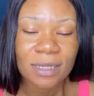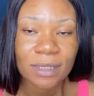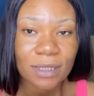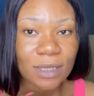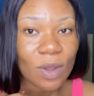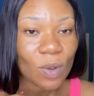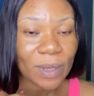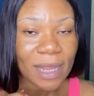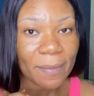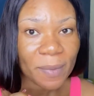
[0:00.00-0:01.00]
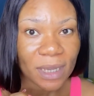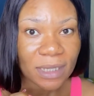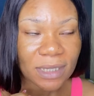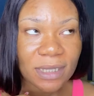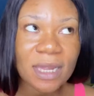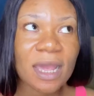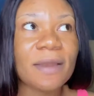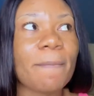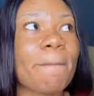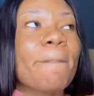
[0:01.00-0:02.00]
So with that being
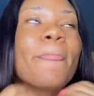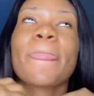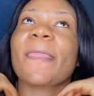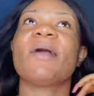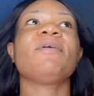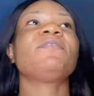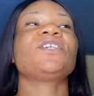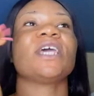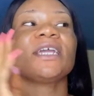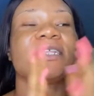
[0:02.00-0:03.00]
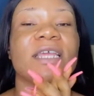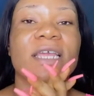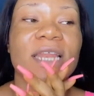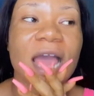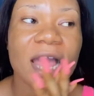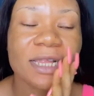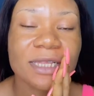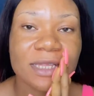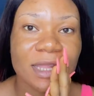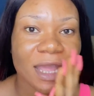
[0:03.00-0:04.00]
said, we've checked in at
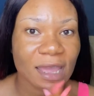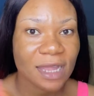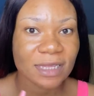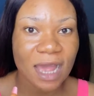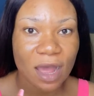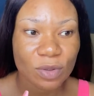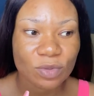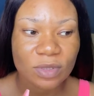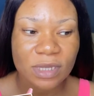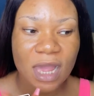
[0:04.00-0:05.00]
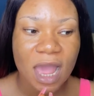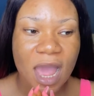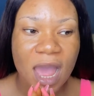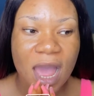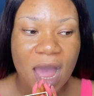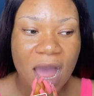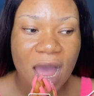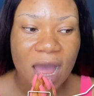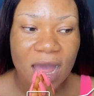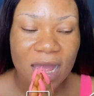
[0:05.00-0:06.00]
the cat house
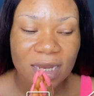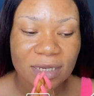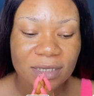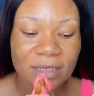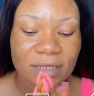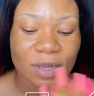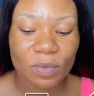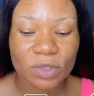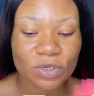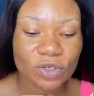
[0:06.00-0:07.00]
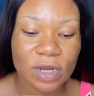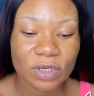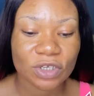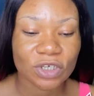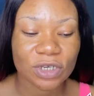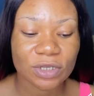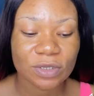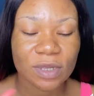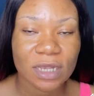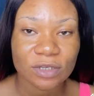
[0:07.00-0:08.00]
and we're just trying to
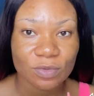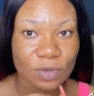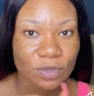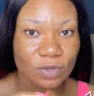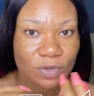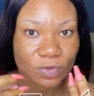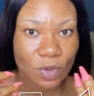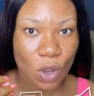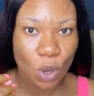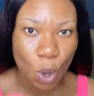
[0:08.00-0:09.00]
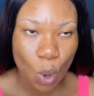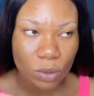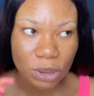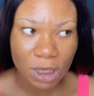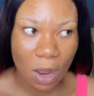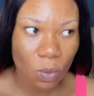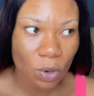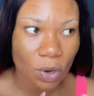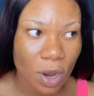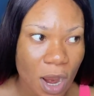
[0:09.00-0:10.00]
chill. I just want to go
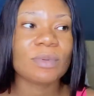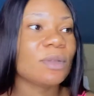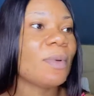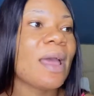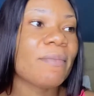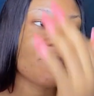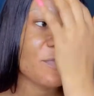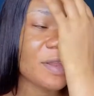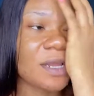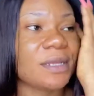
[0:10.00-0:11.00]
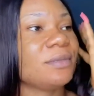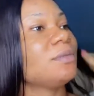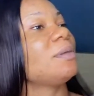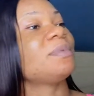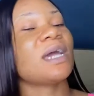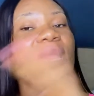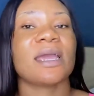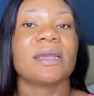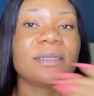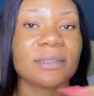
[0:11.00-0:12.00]
shower. With the way I'm feeling, I'm
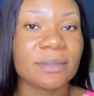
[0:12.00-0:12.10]
tired.